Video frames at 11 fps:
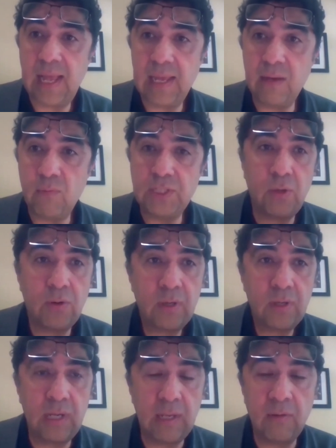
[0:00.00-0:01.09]
in
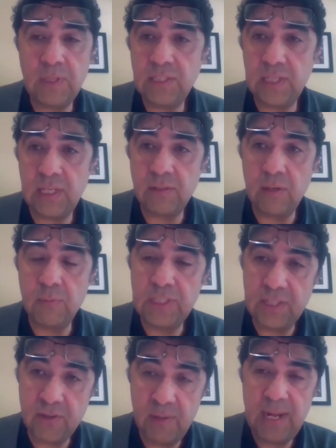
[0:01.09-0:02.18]
which
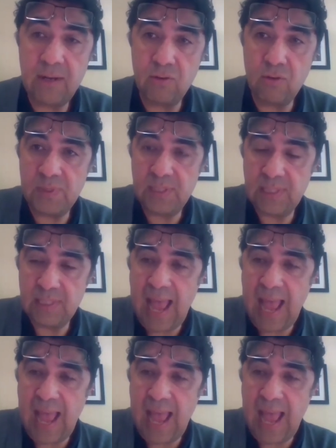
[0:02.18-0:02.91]
criminal groups